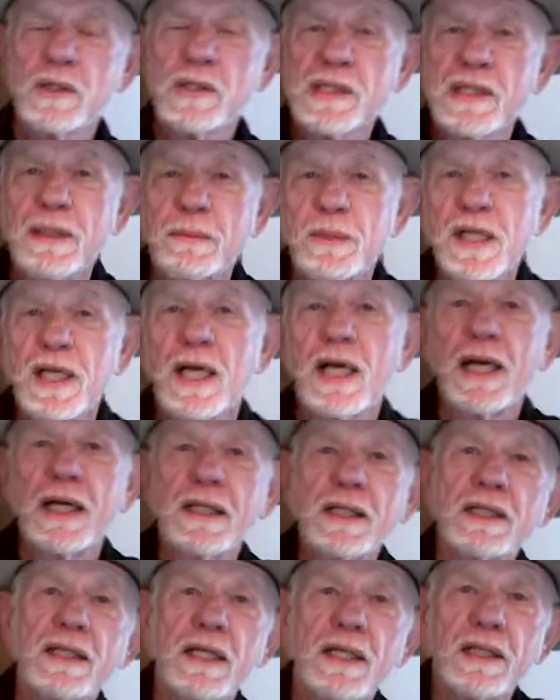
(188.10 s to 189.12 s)
Slim and I,
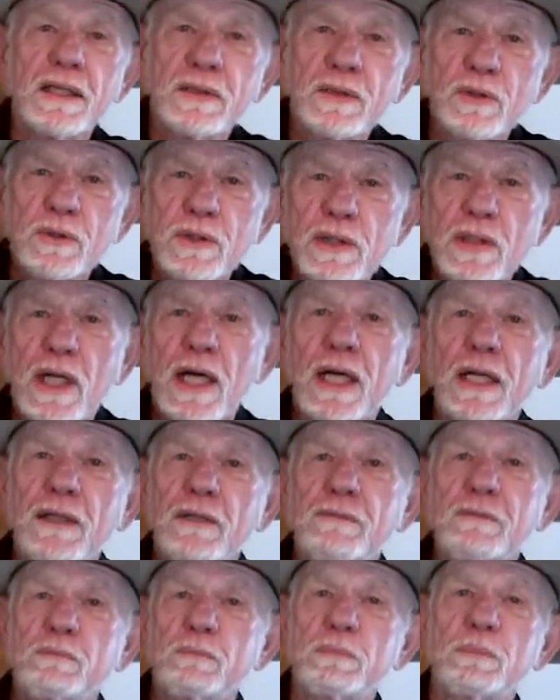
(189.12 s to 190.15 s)
doing a lot
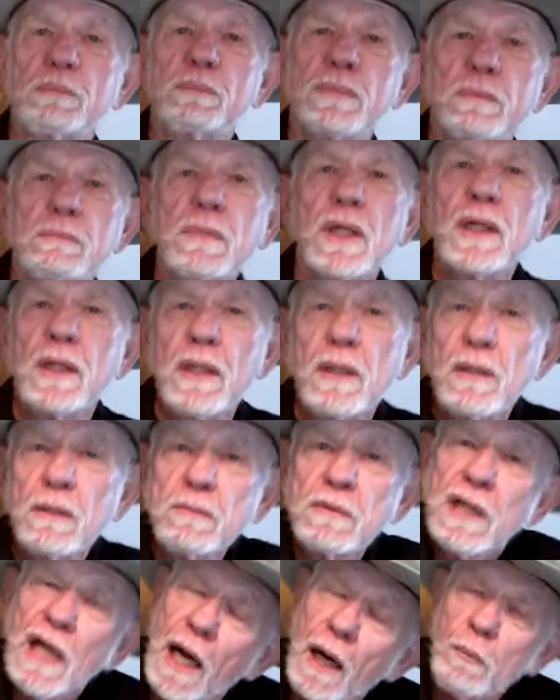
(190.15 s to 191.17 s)
of
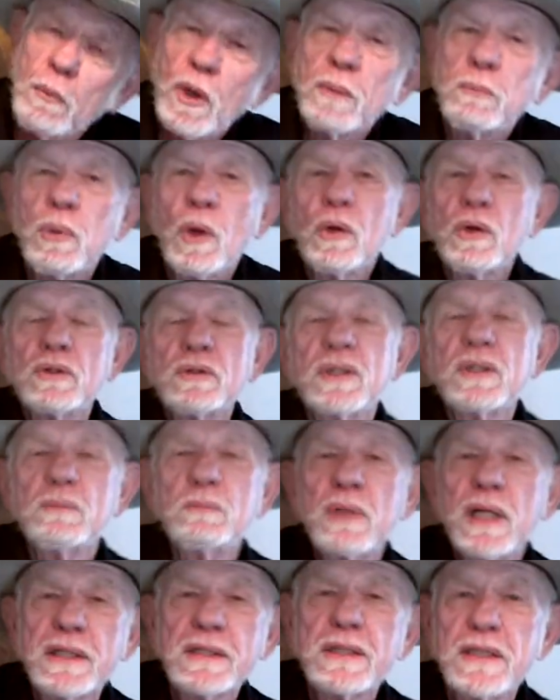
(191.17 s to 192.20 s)
cowboy poetry
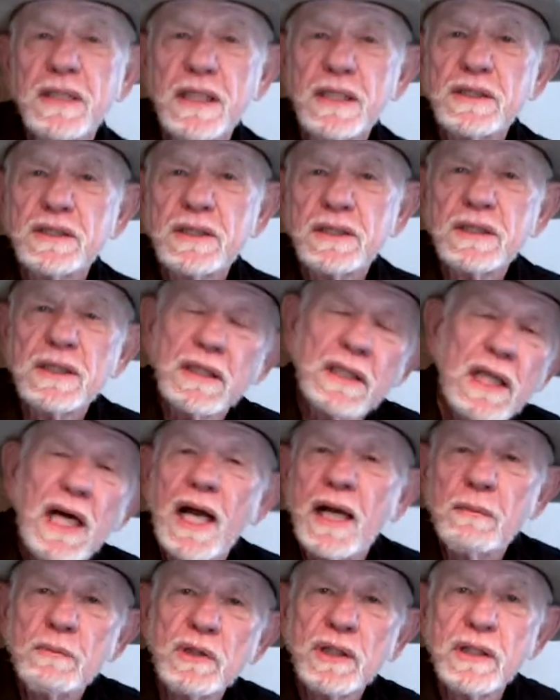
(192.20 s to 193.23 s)
presentations in
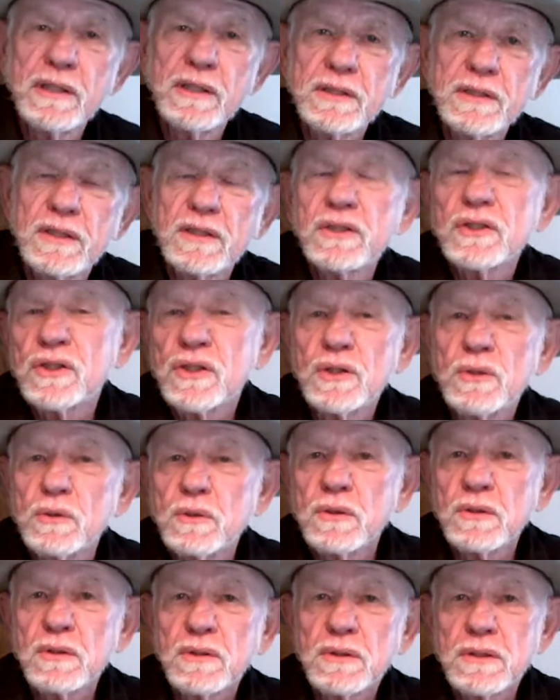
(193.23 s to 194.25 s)
libraries and
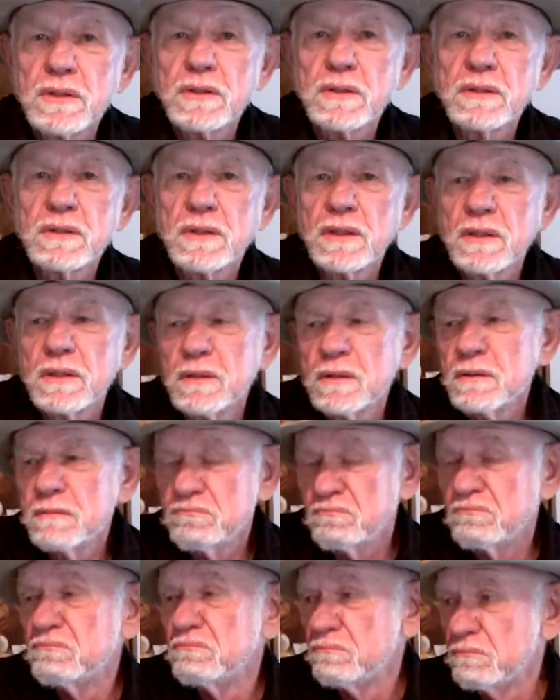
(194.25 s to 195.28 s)
schools and
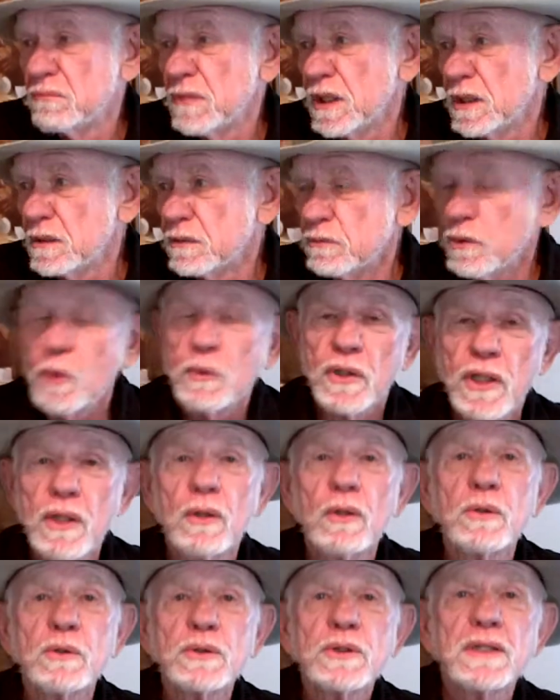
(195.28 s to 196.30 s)

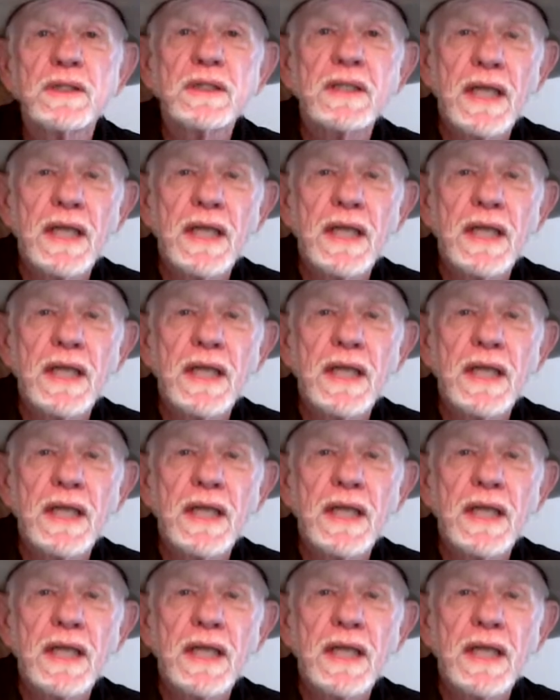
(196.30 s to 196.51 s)
rodeos and